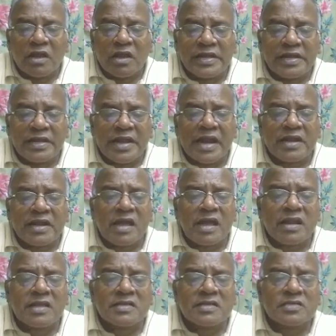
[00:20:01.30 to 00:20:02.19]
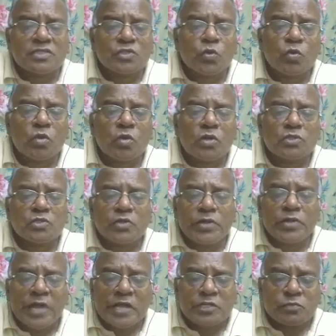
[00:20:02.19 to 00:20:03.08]
It encourages students
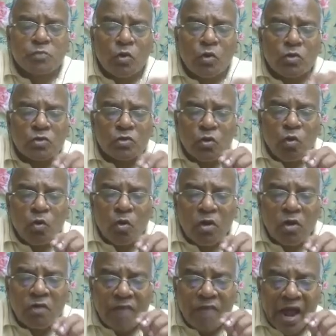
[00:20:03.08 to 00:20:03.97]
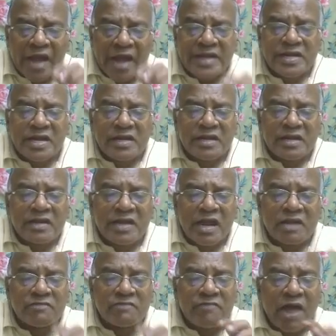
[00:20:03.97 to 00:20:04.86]
to explore the role of
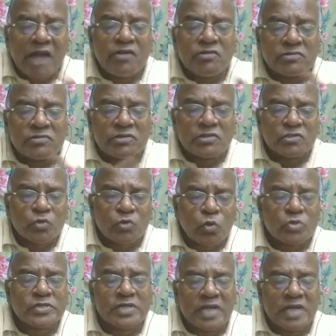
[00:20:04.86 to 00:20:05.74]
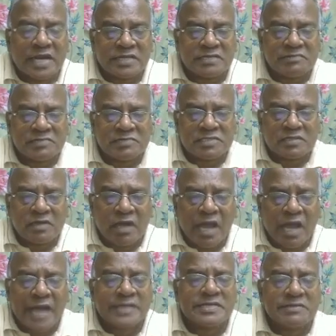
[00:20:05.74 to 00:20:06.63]
identity and values in social
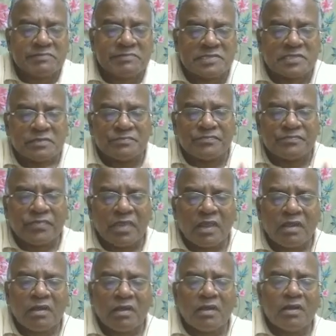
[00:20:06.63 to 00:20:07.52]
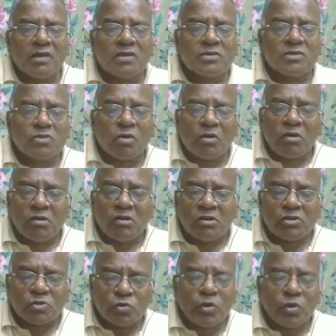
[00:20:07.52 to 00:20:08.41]
activism. So,
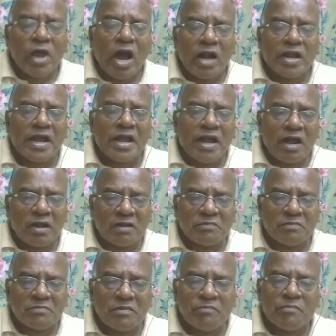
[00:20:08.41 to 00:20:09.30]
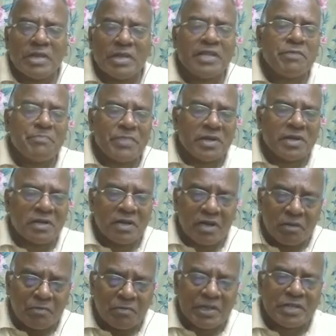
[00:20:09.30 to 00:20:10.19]
suya adayal,
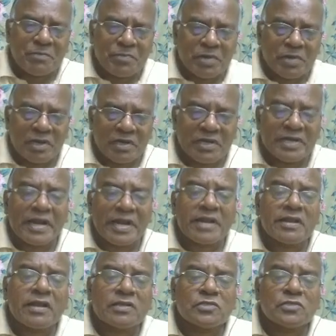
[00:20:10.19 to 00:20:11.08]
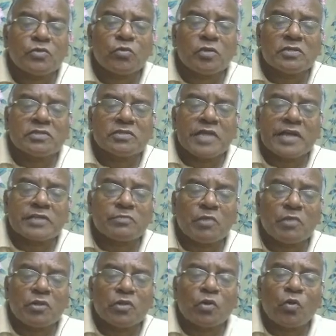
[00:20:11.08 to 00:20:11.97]
madhipeedrila, madhipugal. It encourages students to
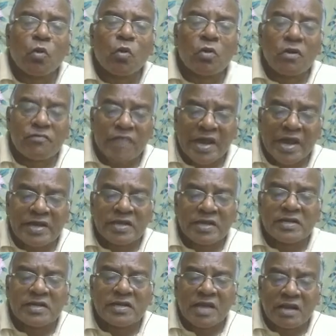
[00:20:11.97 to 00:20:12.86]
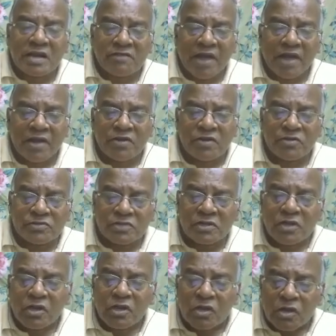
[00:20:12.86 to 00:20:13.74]
explore the role of identity and values
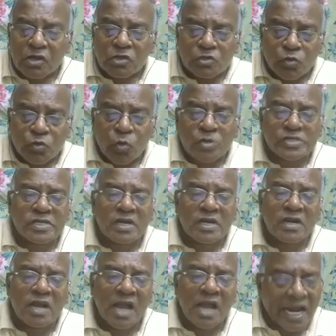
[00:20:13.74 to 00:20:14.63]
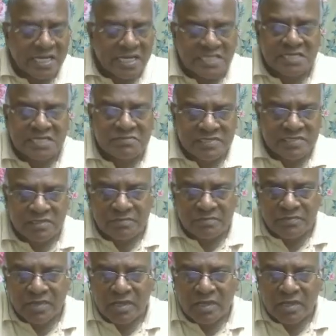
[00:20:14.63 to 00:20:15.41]
in social activism.